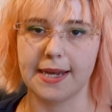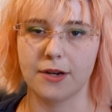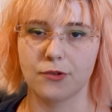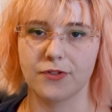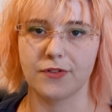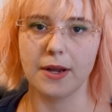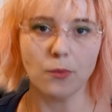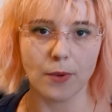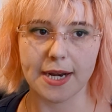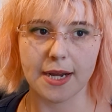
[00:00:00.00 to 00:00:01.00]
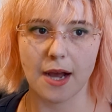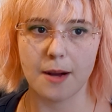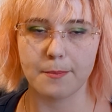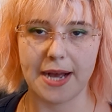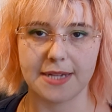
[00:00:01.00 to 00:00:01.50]
interesting reading
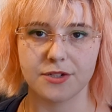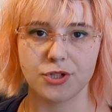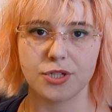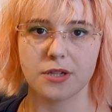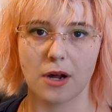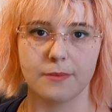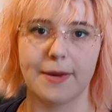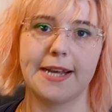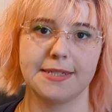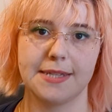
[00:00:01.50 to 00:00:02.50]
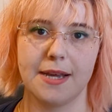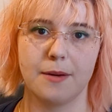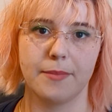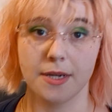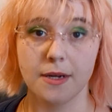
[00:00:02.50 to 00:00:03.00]
comp passages on my
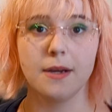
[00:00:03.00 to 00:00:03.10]
exam,